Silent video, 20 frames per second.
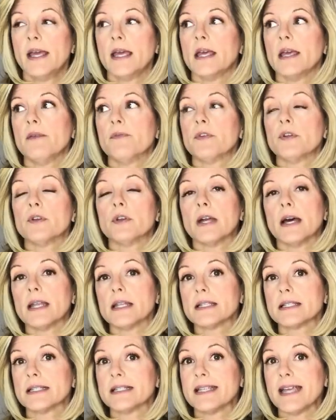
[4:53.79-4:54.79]
If you're not
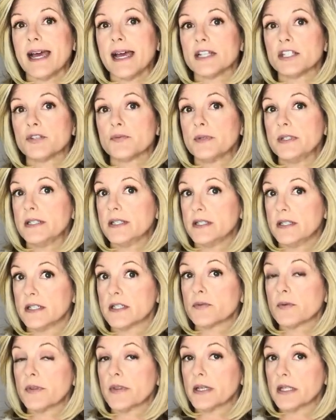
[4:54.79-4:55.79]
as attached, we did
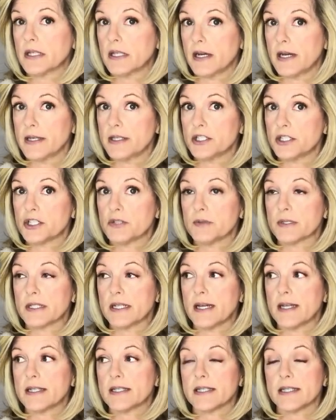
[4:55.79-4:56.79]
this with a client, she was
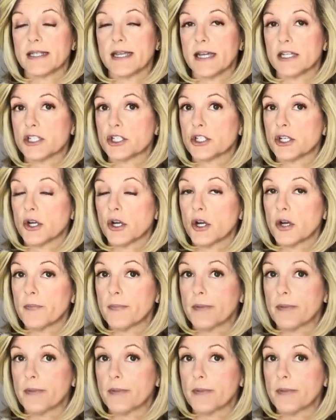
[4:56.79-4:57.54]
not as attached to her